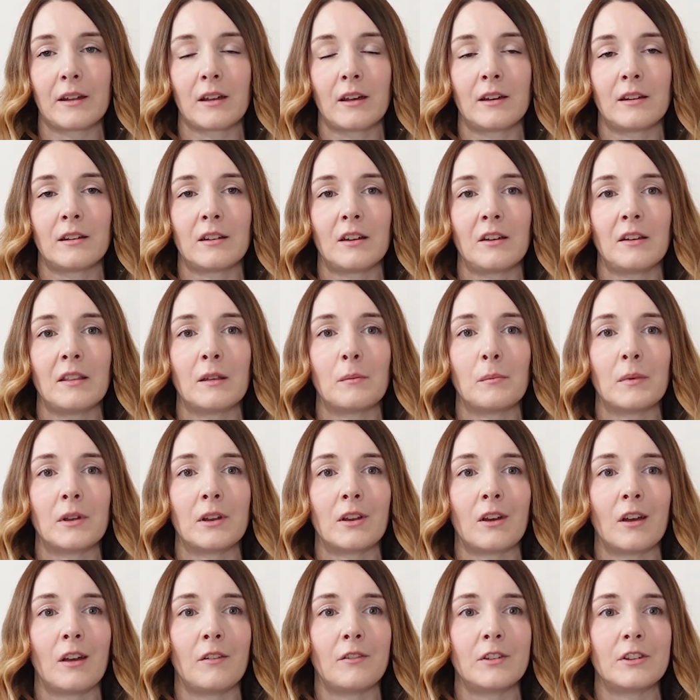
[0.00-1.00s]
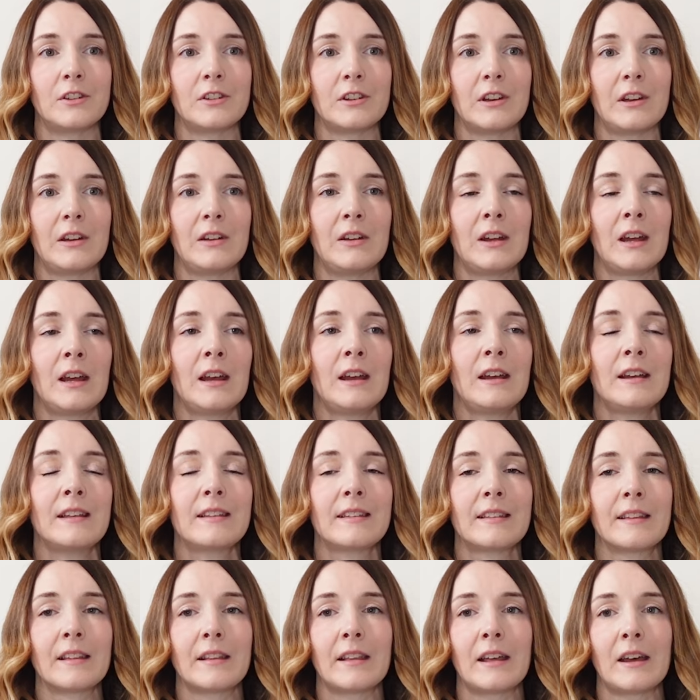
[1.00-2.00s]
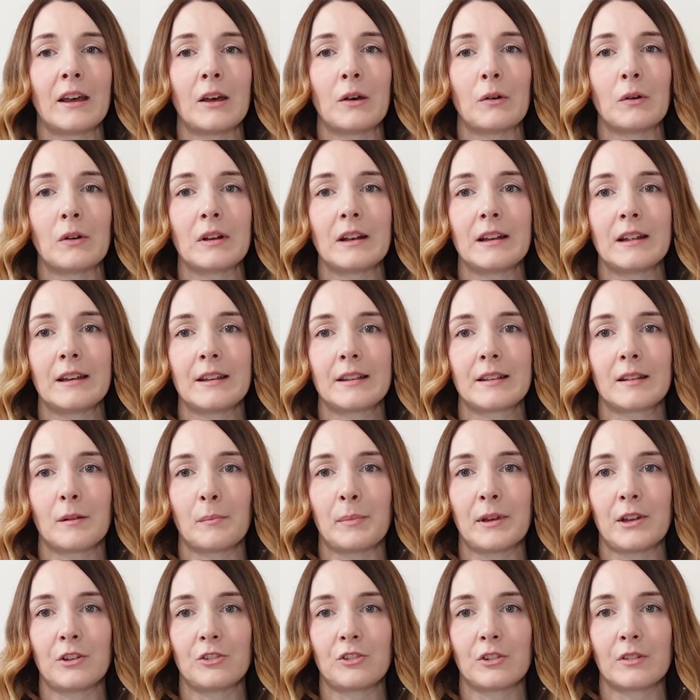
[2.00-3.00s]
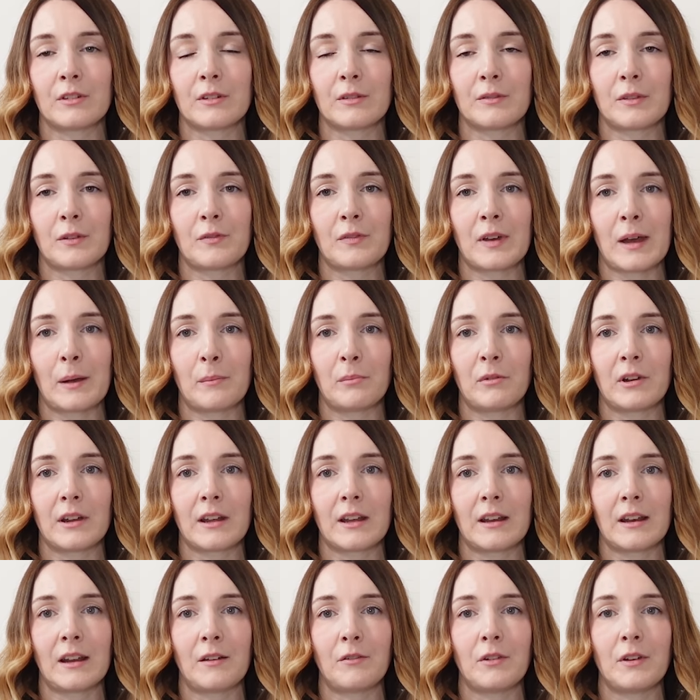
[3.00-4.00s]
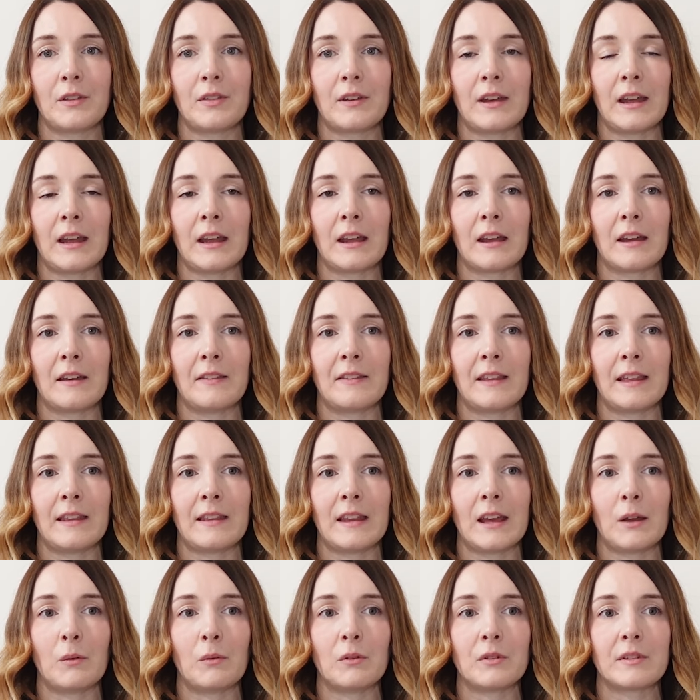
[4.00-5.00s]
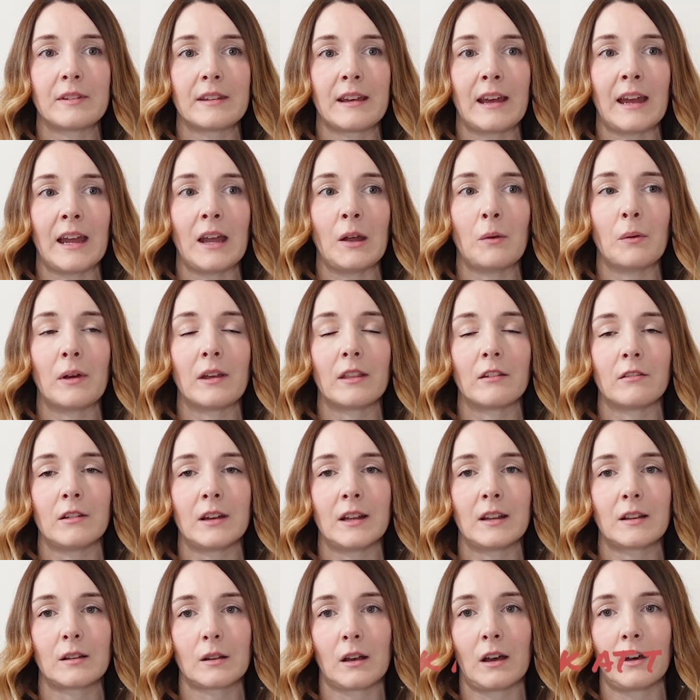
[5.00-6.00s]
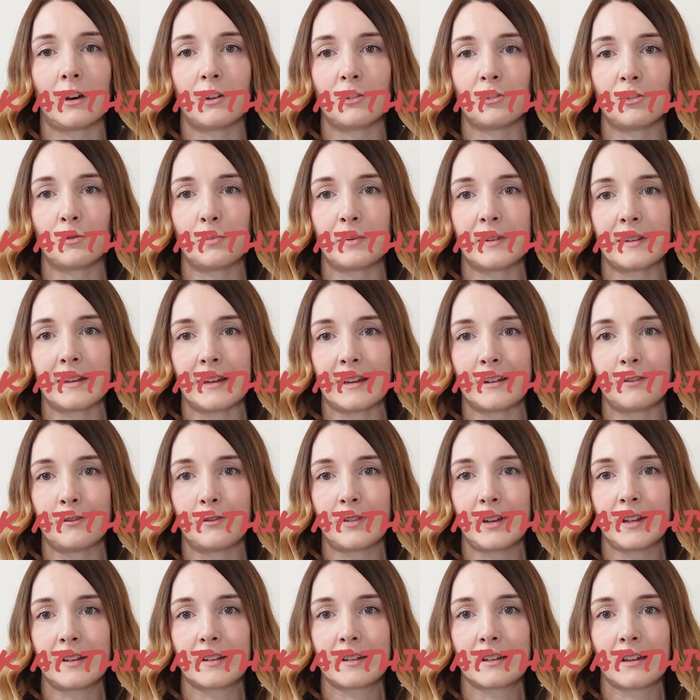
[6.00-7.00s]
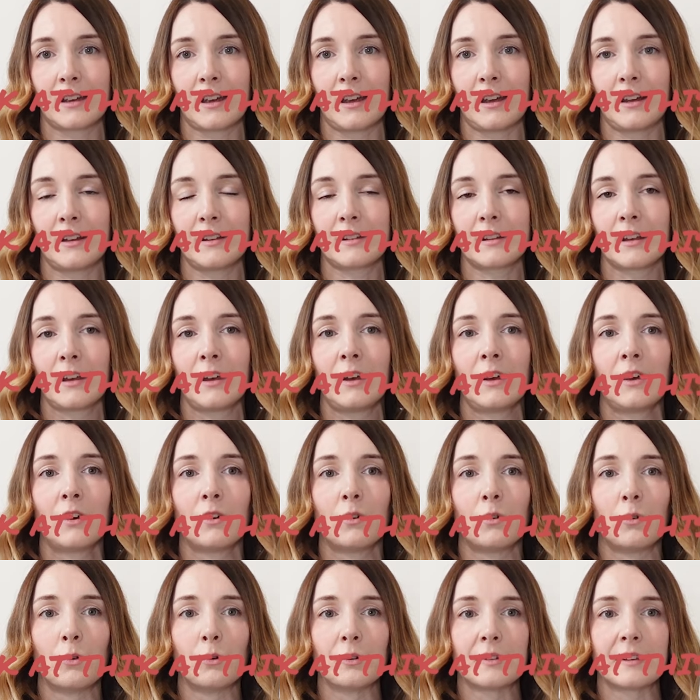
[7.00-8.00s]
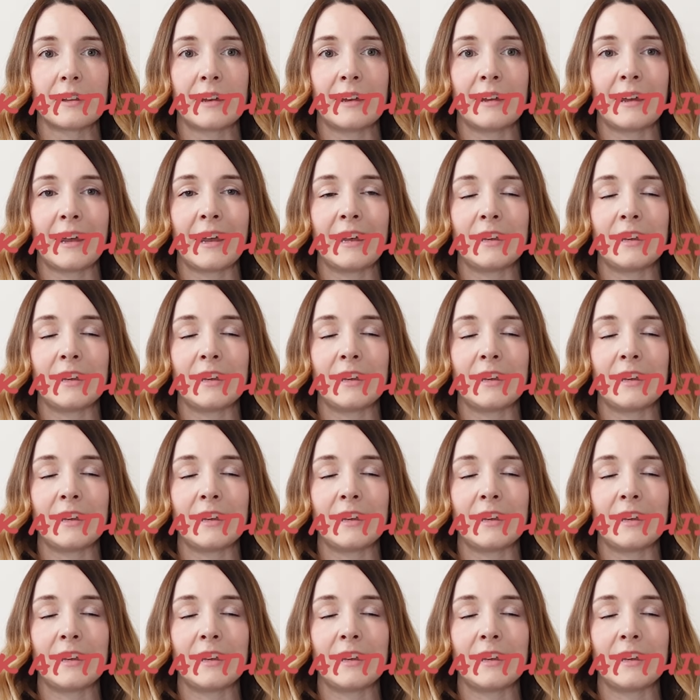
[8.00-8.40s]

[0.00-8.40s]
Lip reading: I know that Minerva do. So they'll list the pictures of the fabric and everything, and then they will say whether it's 100% viscose or say